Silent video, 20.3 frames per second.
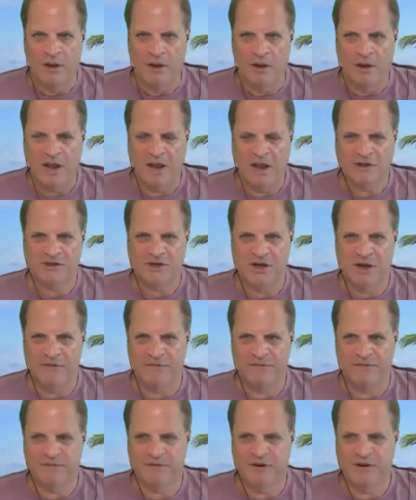H
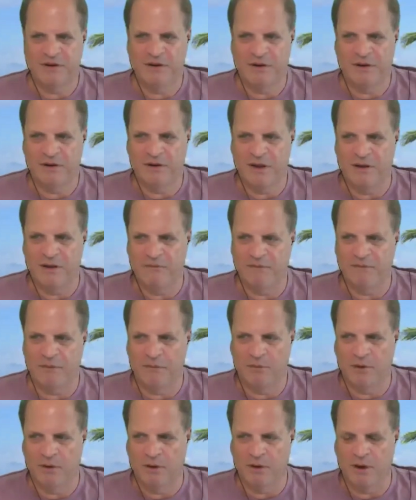F T, if you
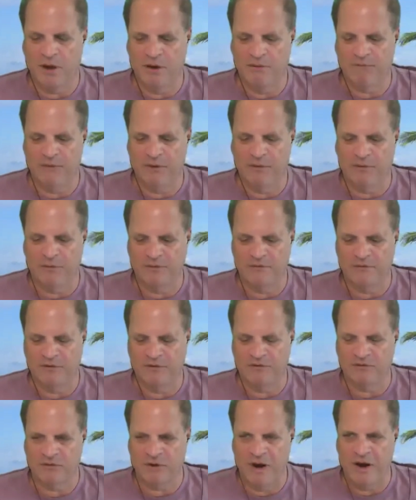will, high-frequency
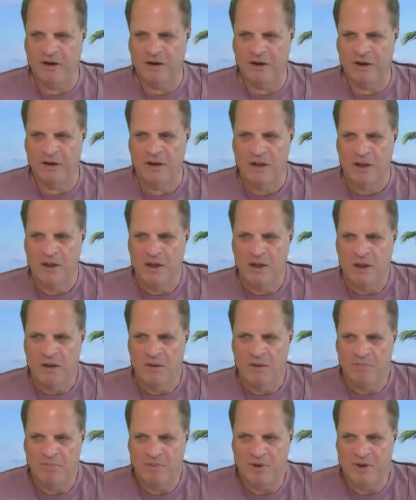trading.
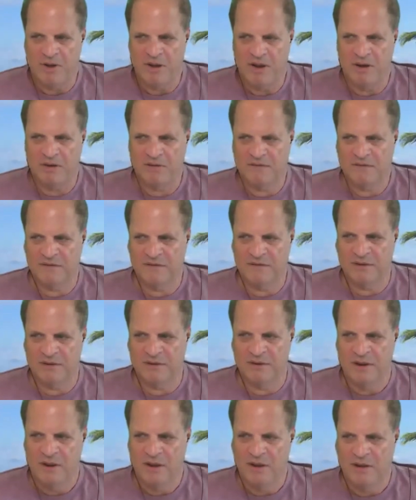But
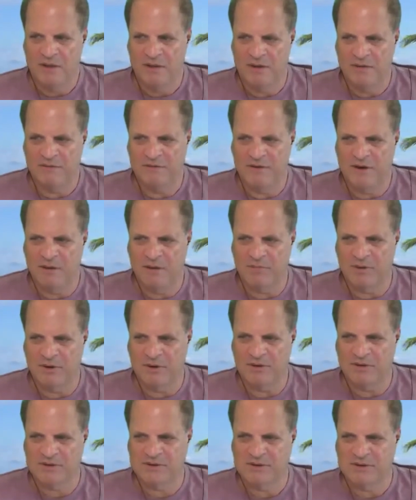uh, these
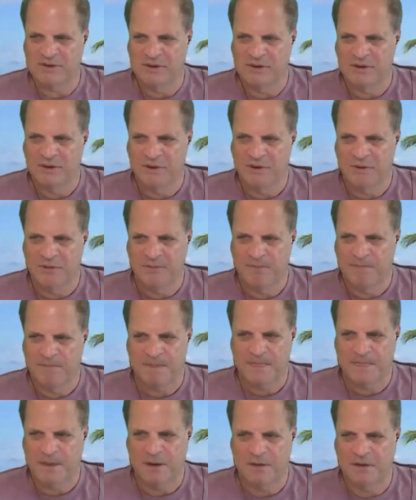numbers,
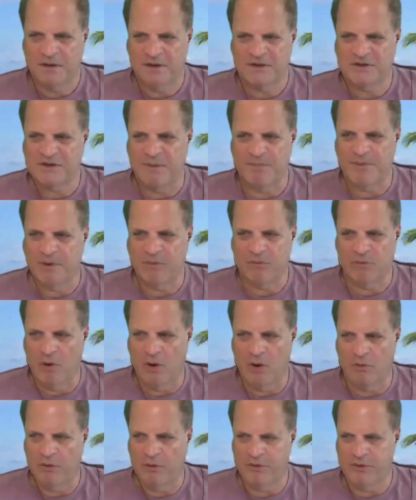there's something
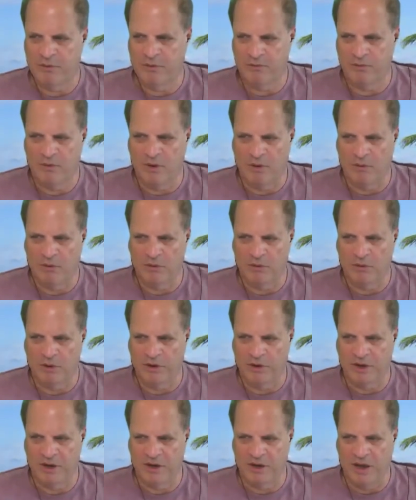wrong with them, what we're
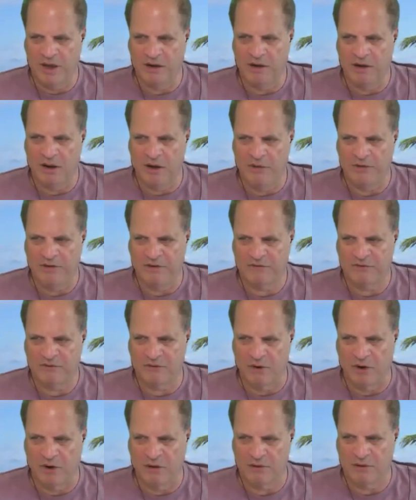looking at on this
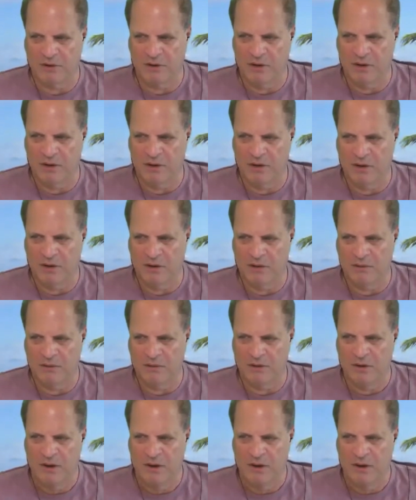chart. Uh,